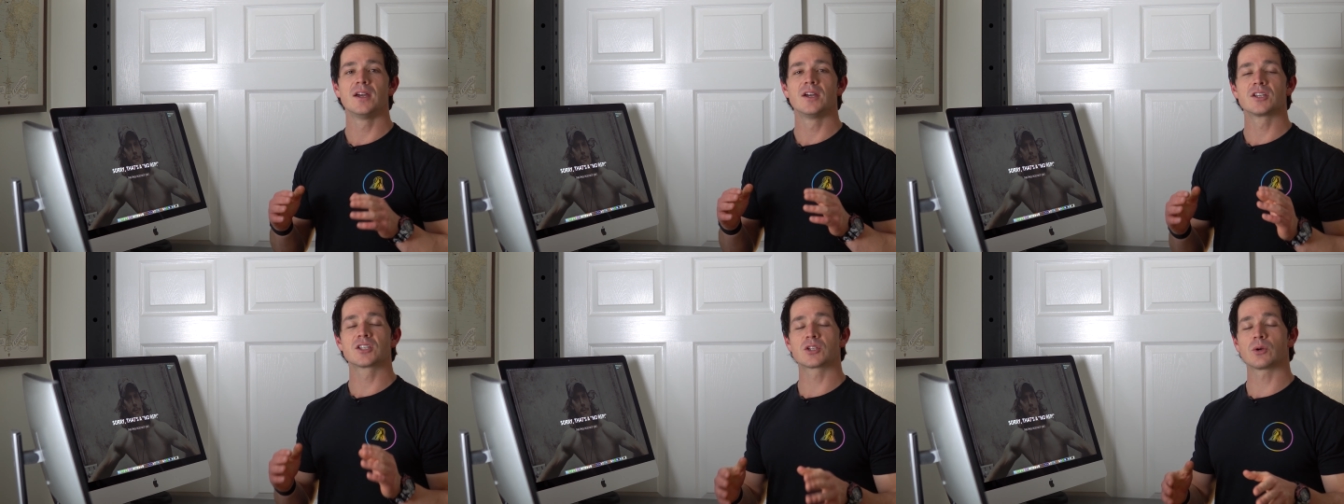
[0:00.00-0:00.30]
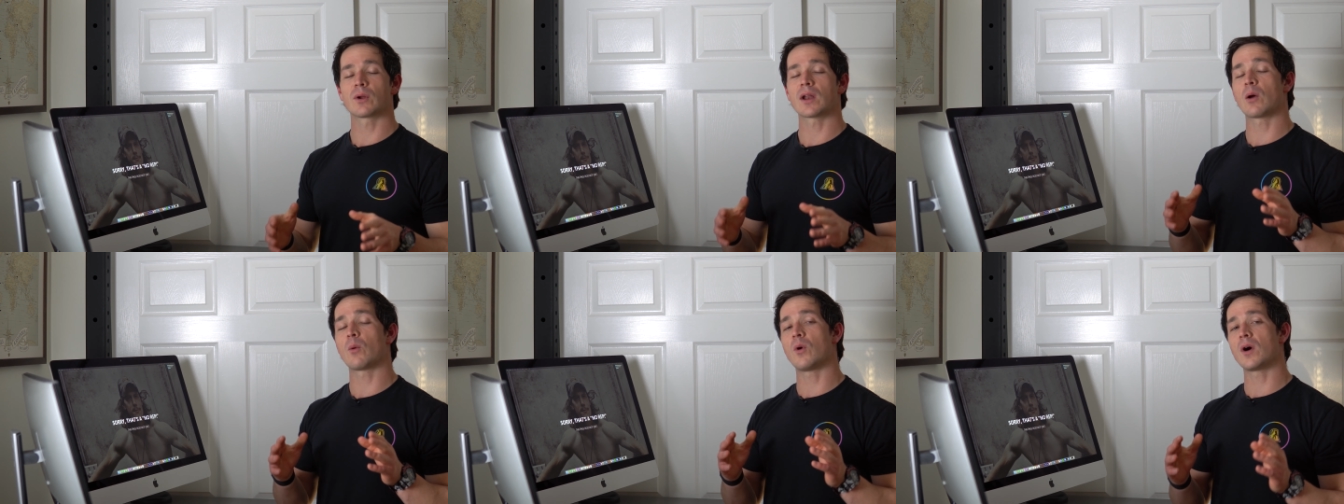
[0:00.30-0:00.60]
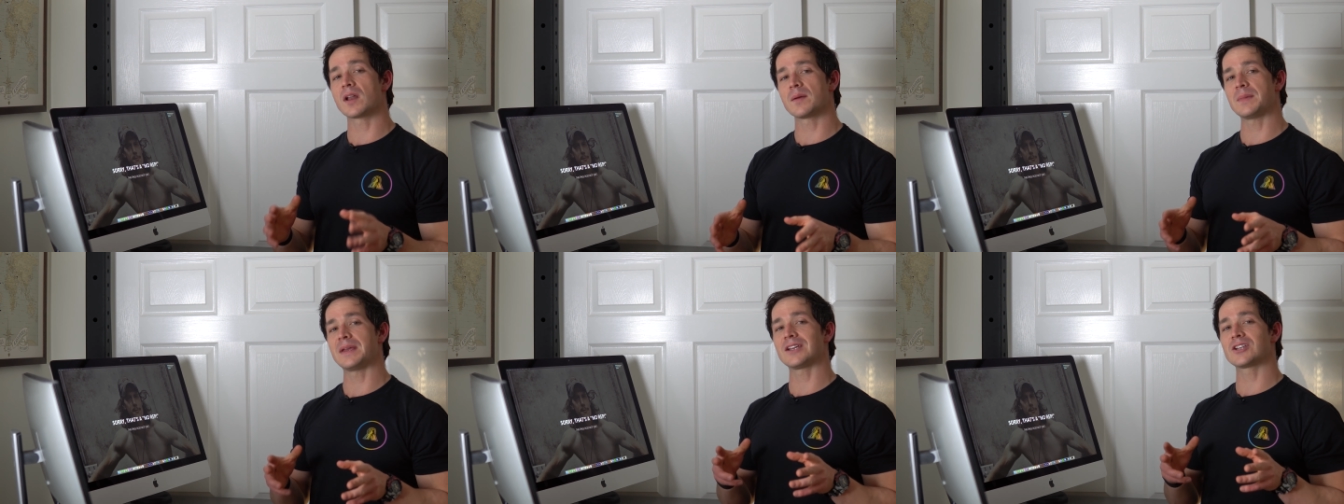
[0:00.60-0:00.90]
So what I
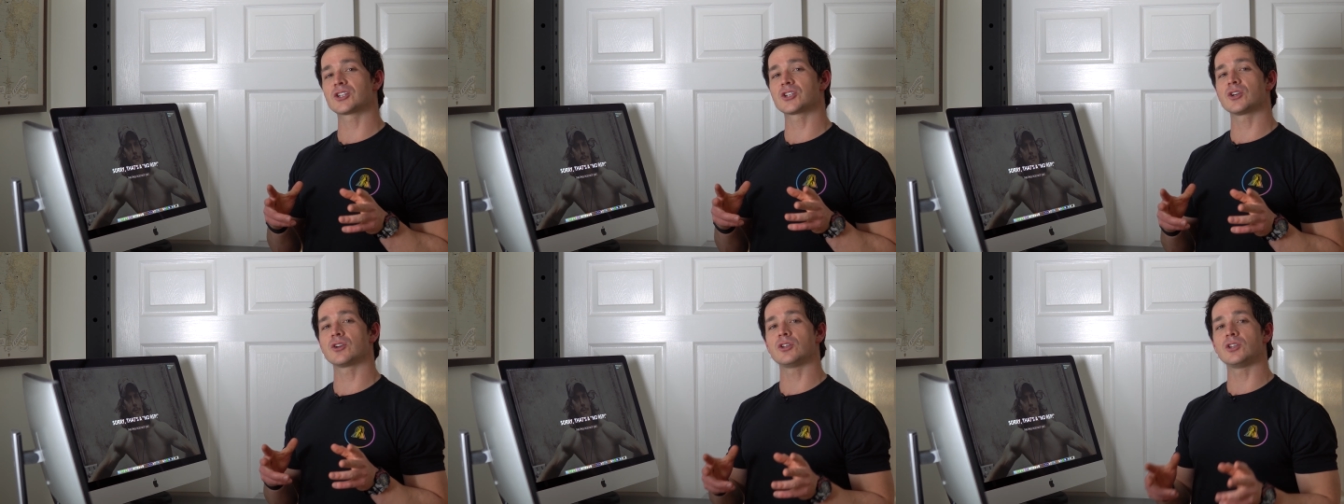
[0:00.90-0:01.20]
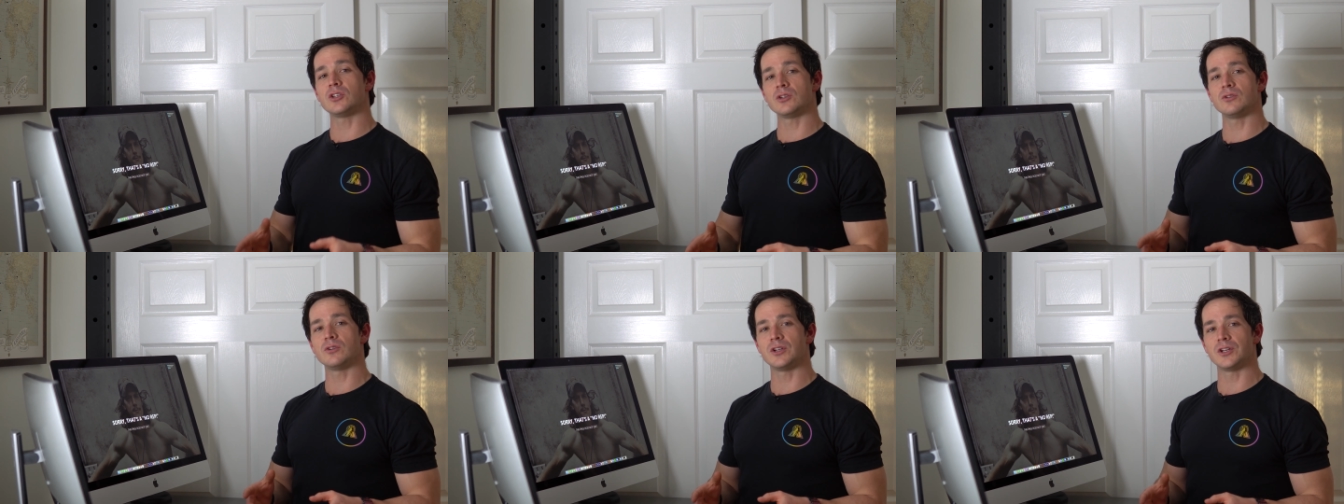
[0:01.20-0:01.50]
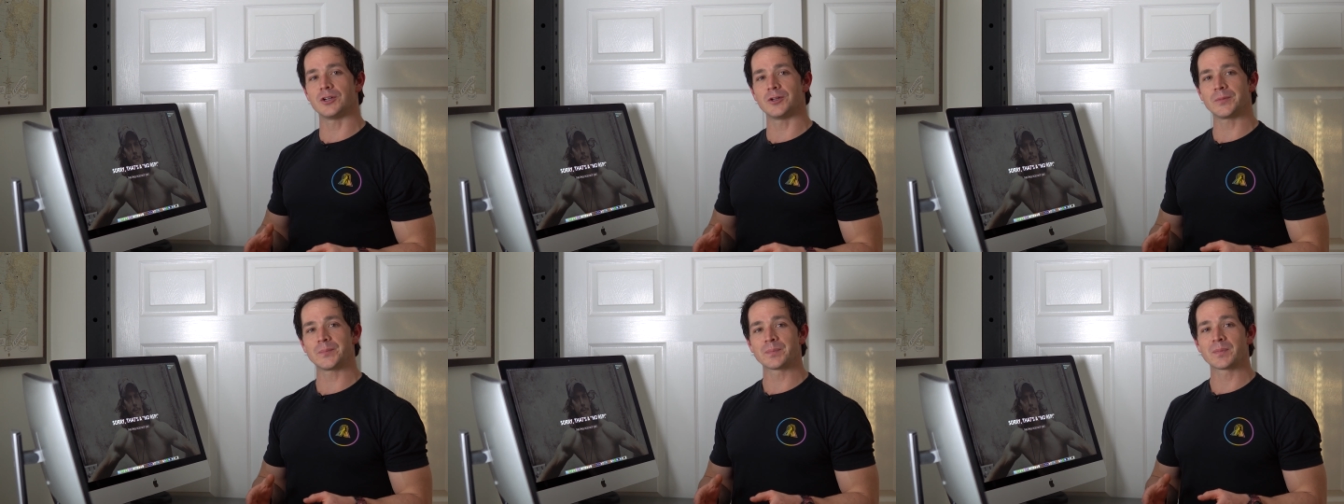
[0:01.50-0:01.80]
want to make sure you
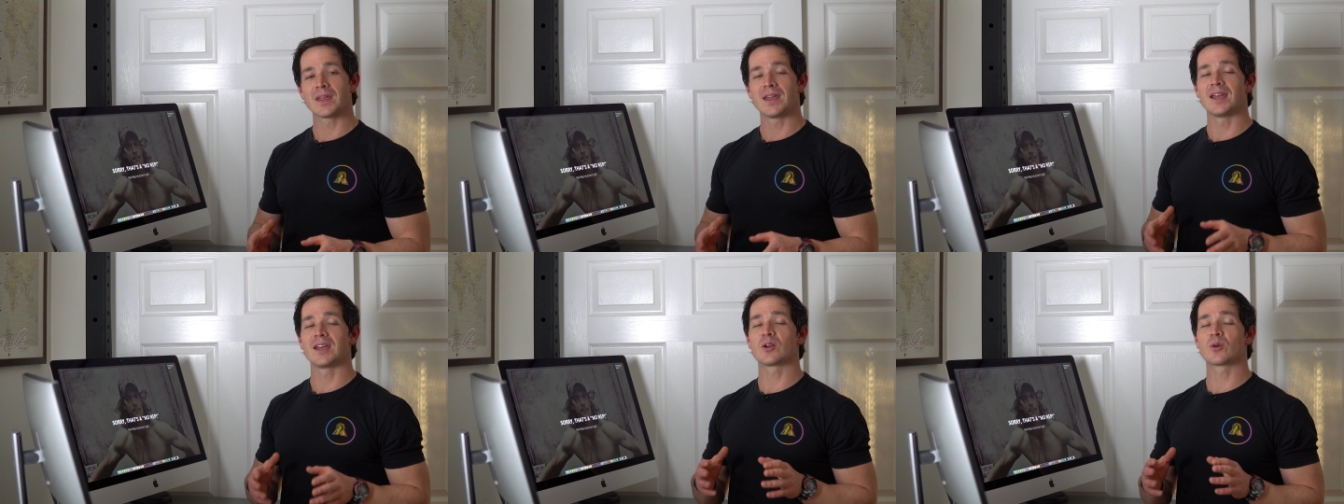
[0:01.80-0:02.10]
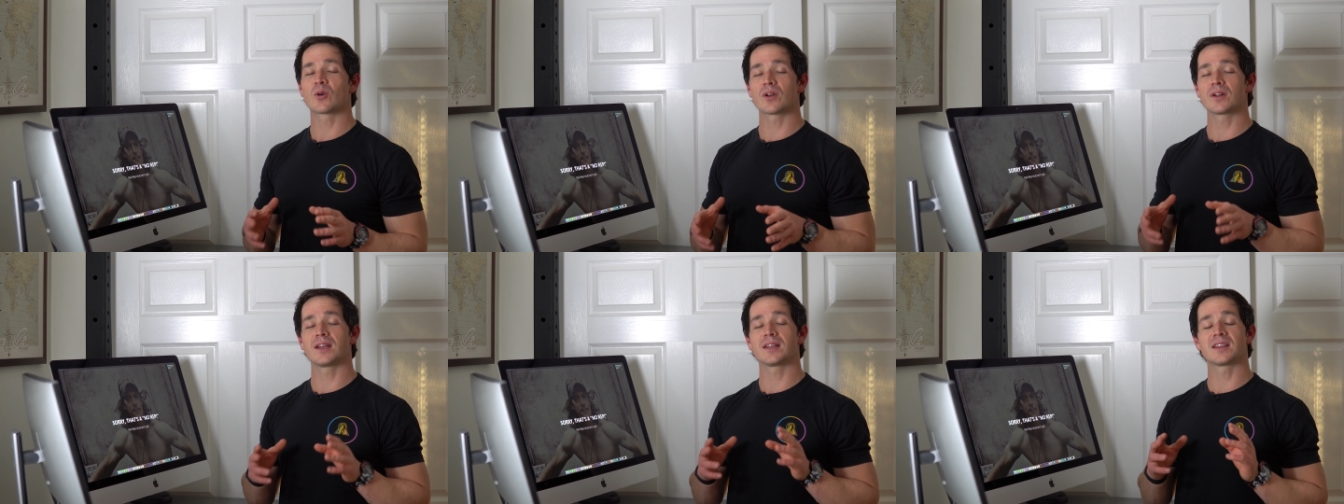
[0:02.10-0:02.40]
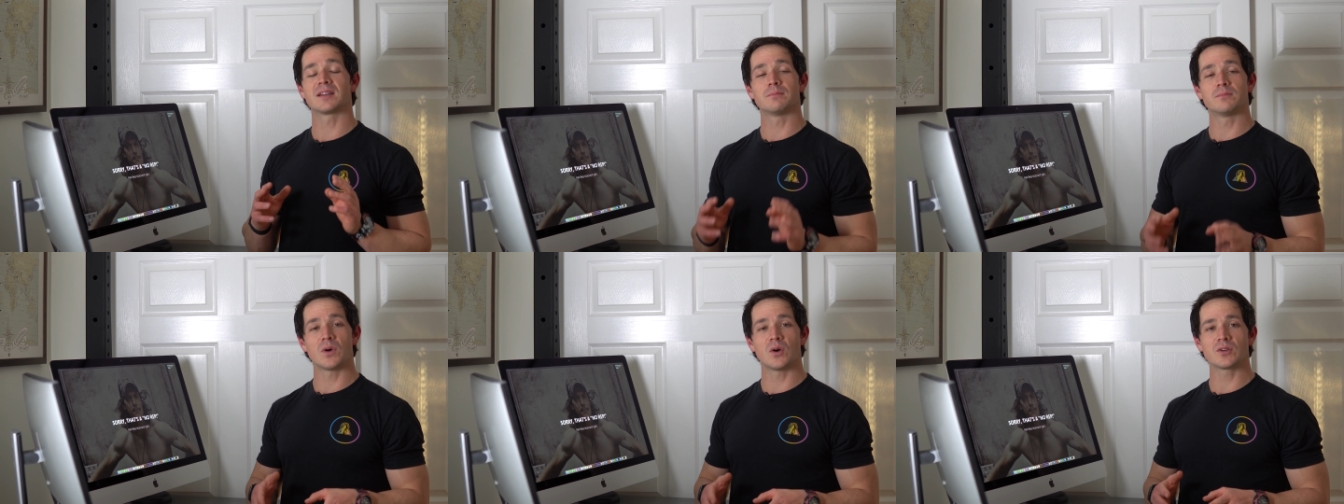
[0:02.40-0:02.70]
do in order to get
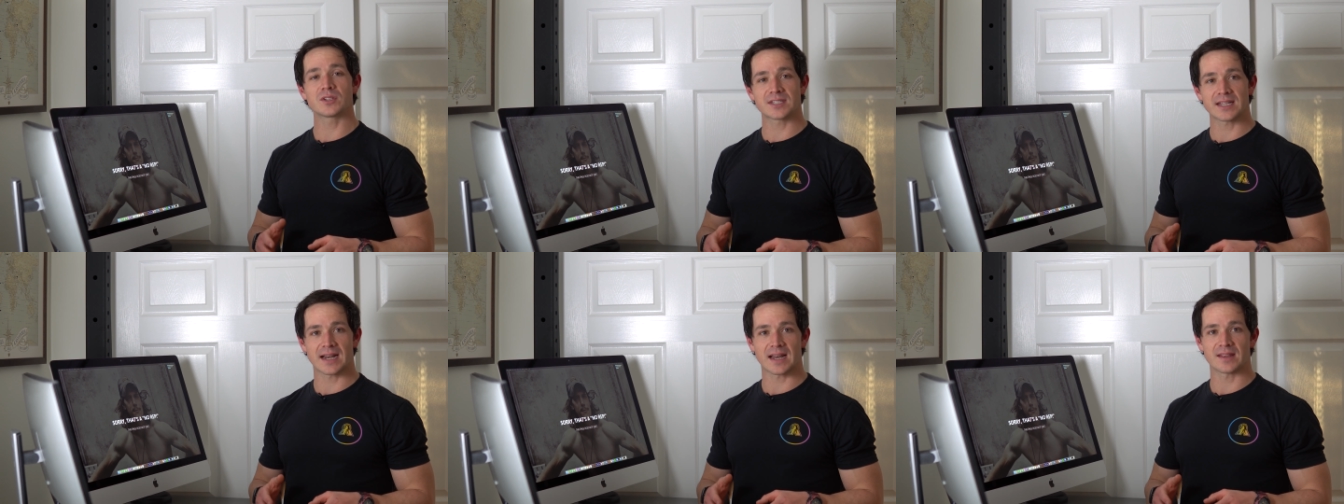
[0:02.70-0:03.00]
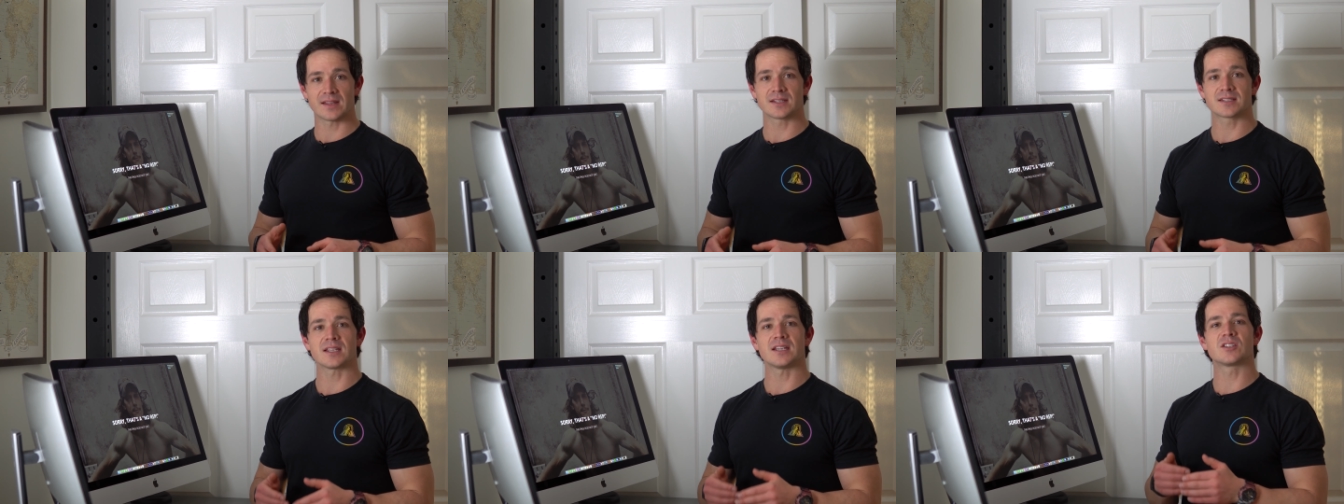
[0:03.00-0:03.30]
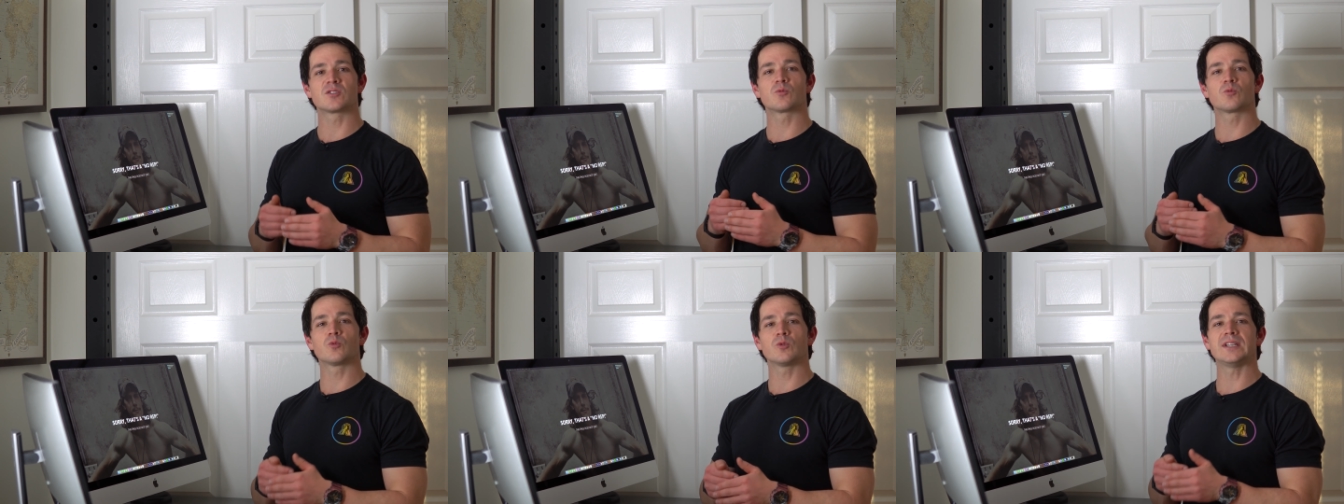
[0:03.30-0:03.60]
the most out of this
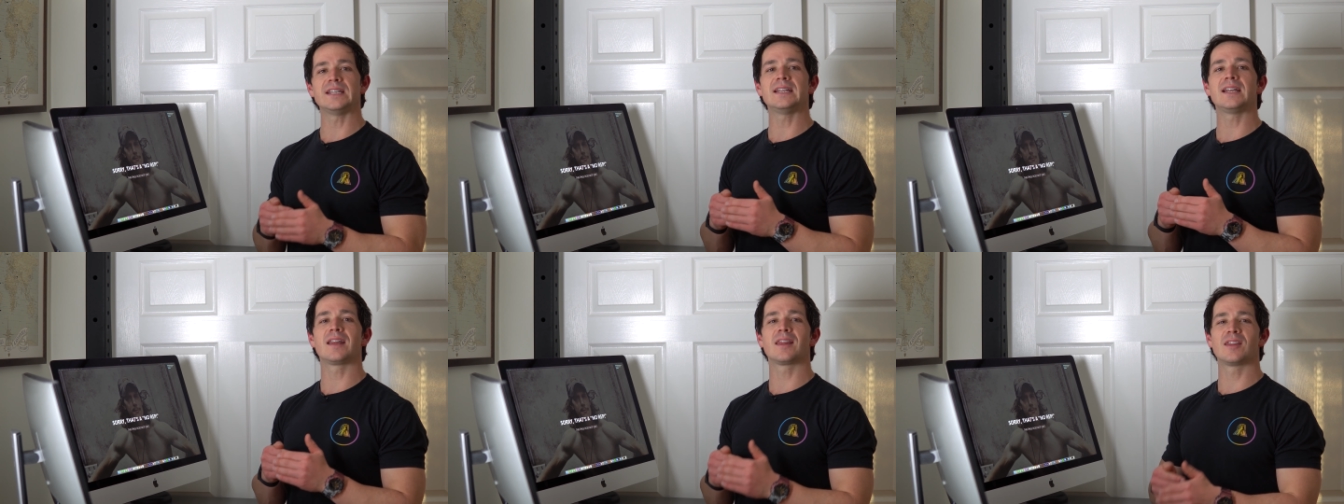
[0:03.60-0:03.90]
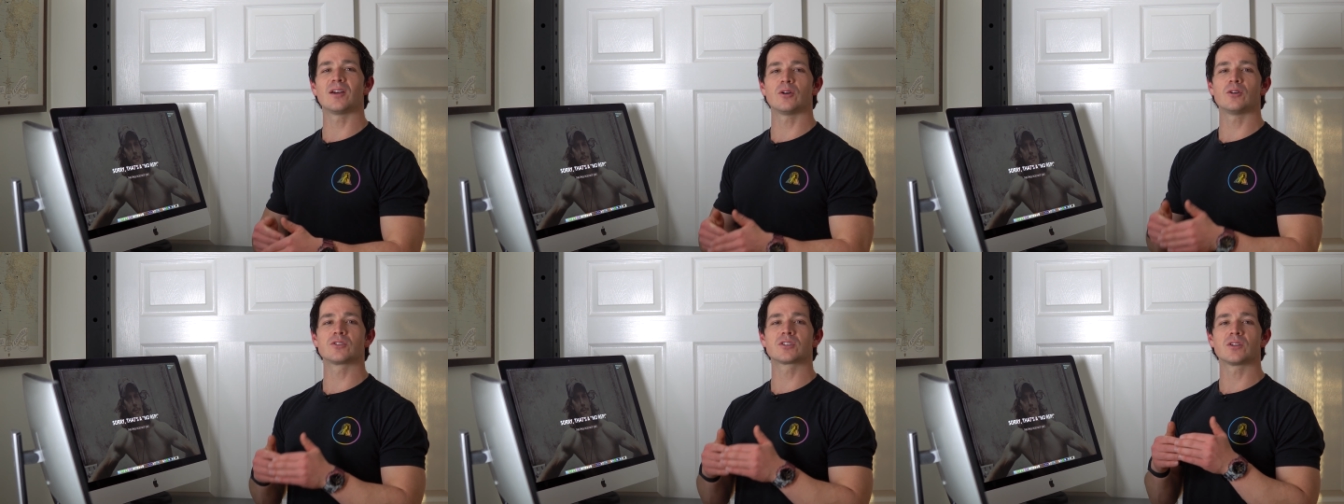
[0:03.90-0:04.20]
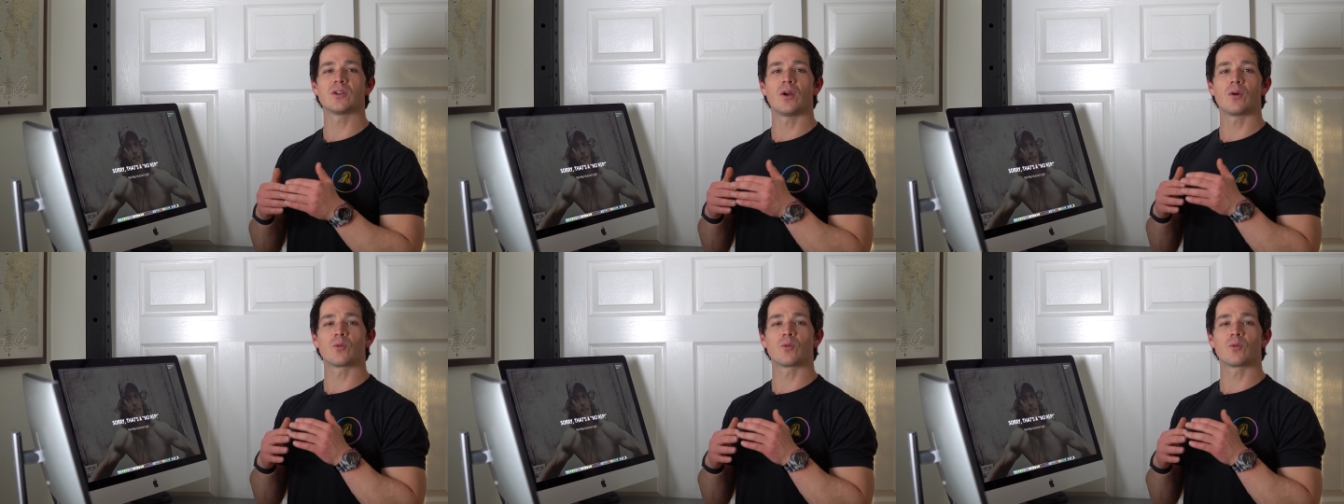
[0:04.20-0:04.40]
is read those